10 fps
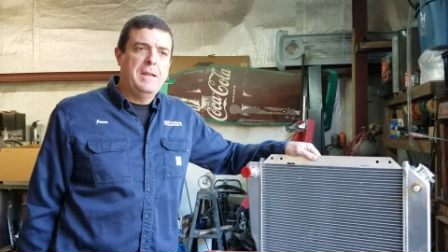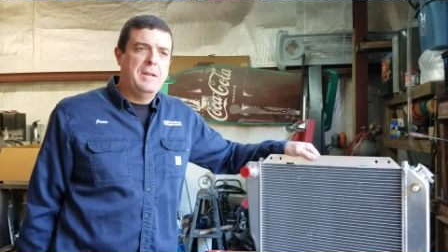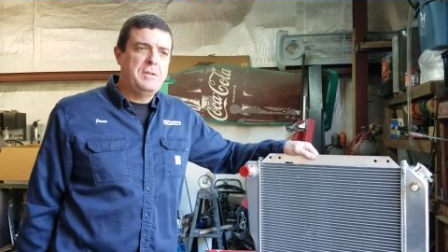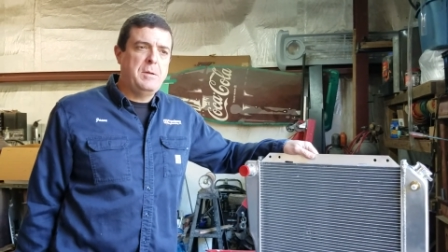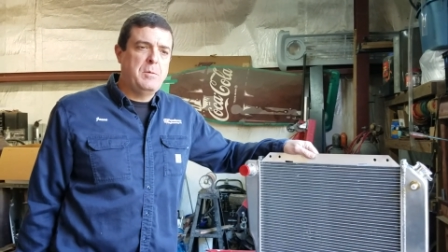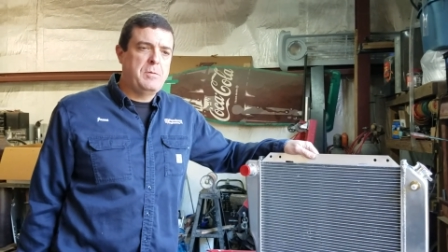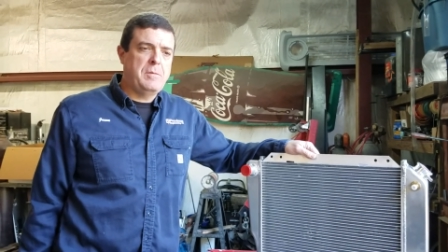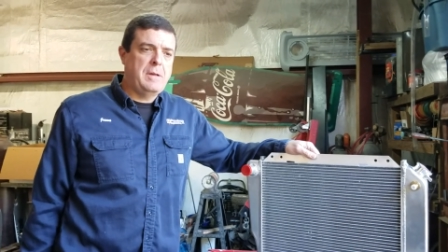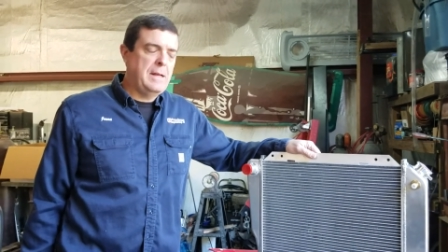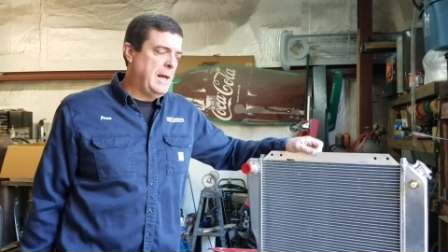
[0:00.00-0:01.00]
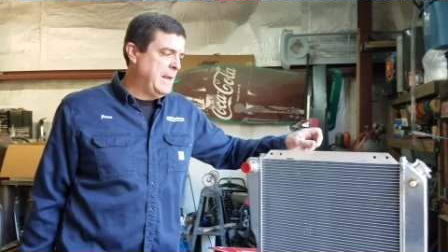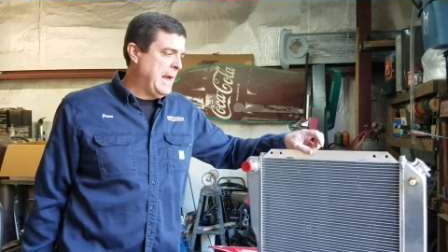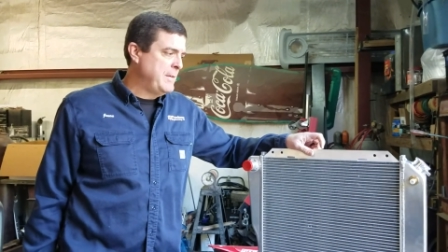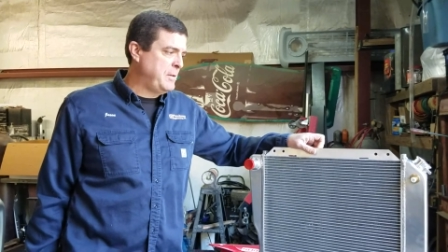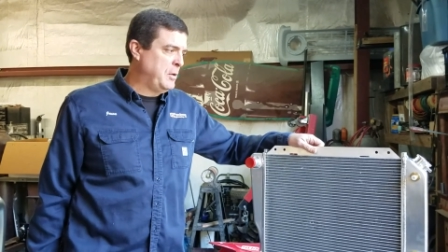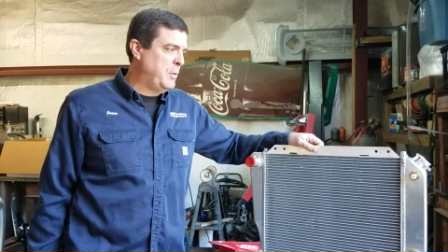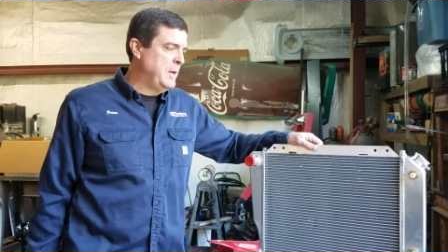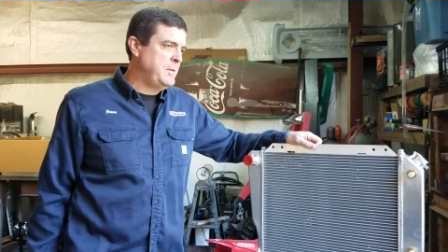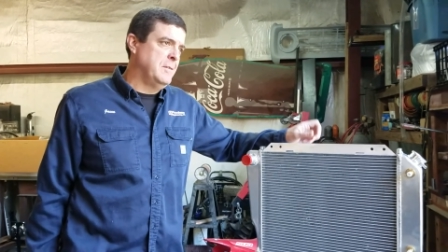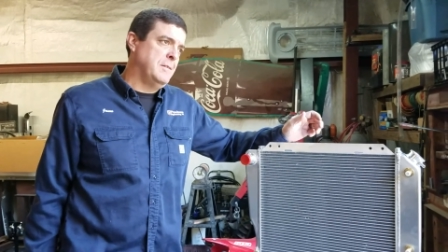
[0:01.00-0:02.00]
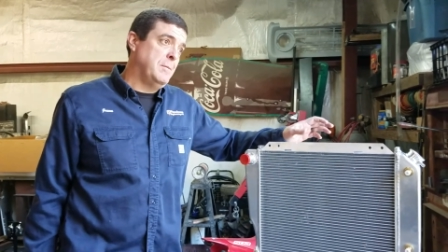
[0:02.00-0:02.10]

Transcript: and she was kind of asking questions.